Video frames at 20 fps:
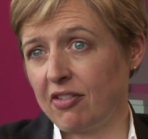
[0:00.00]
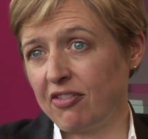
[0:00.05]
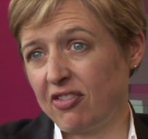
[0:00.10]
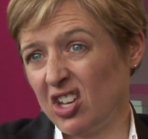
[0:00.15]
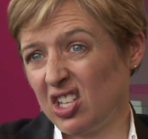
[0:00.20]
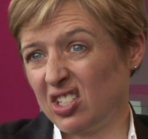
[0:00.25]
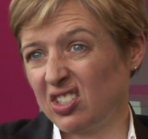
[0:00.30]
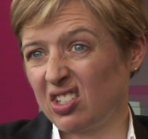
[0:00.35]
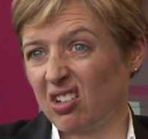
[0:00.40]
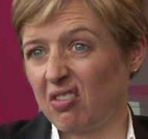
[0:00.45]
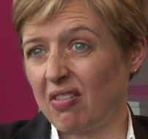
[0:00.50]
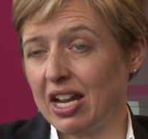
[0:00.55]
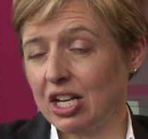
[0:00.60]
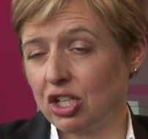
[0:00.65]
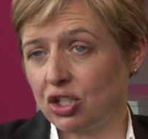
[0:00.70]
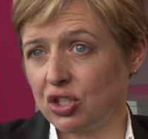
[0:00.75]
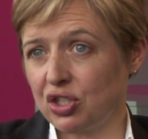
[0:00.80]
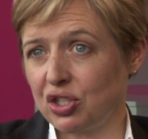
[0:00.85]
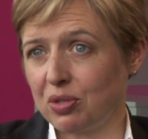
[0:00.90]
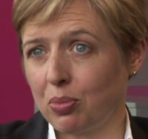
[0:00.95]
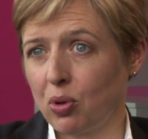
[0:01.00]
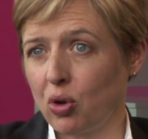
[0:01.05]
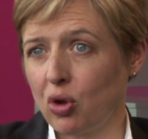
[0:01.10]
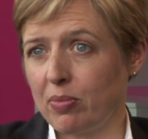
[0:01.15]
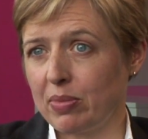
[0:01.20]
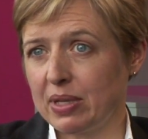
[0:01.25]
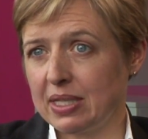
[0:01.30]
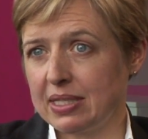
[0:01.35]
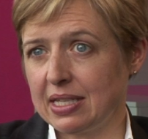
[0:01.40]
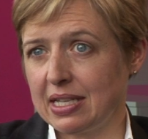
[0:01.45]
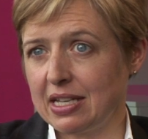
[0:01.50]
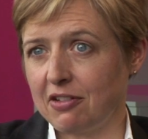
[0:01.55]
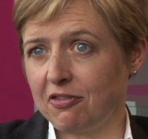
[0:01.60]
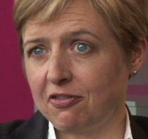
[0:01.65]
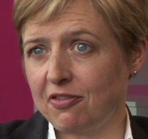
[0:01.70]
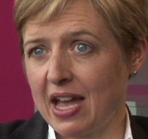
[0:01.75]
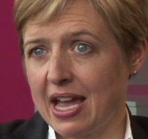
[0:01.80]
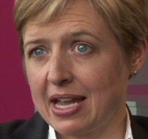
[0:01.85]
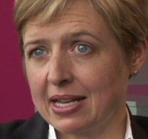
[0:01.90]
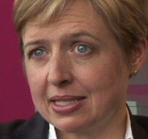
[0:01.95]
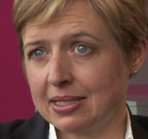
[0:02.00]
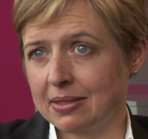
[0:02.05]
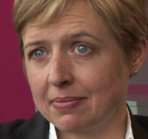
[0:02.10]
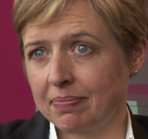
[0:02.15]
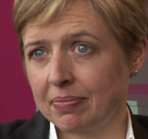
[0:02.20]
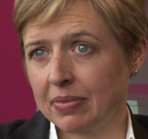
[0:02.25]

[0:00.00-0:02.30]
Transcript: a first directions appointment in effect.